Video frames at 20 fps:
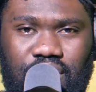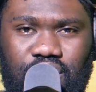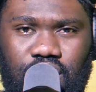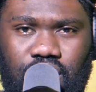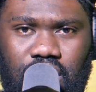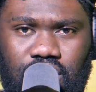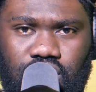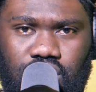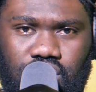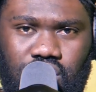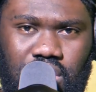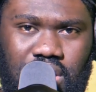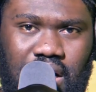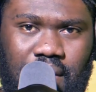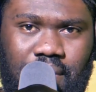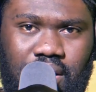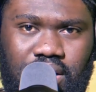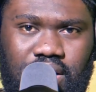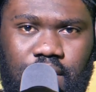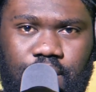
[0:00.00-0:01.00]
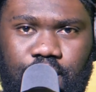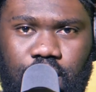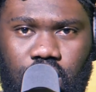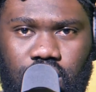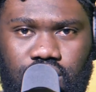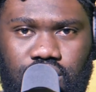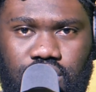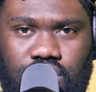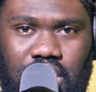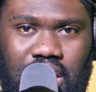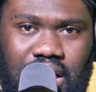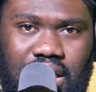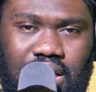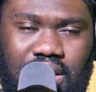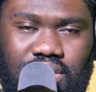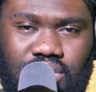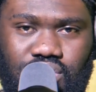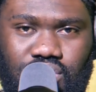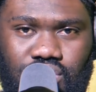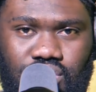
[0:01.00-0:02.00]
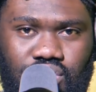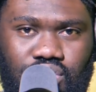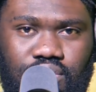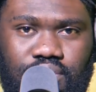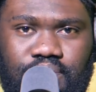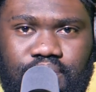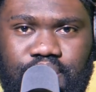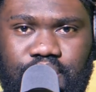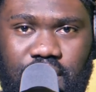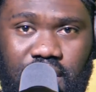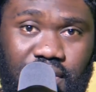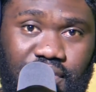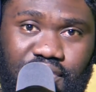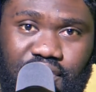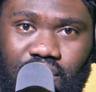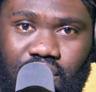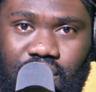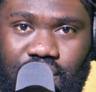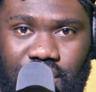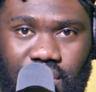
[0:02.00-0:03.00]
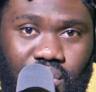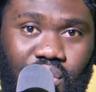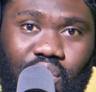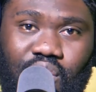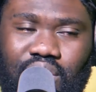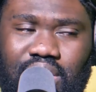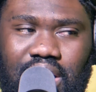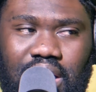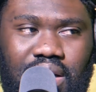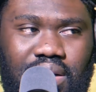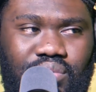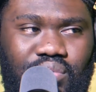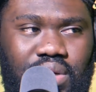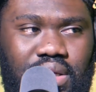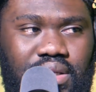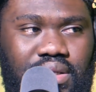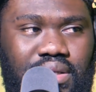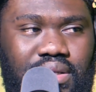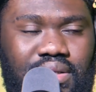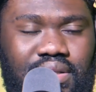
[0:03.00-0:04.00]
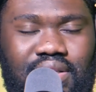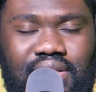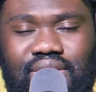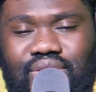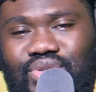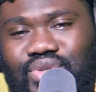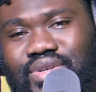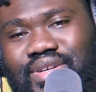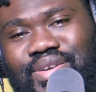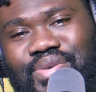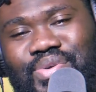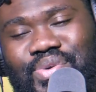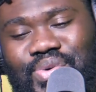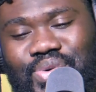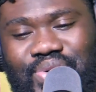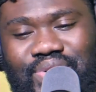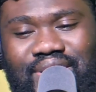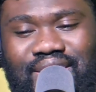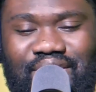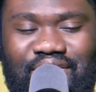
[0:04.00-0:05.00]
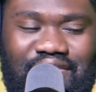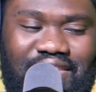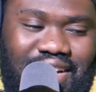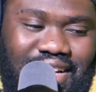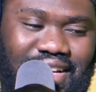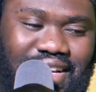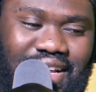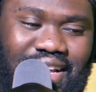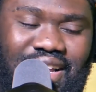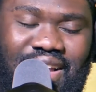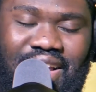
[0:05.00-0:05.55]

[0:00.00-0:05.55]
we're going to talk about the Podtrak Zoom P4 recorder. Wait, this is not a recorder, fuck.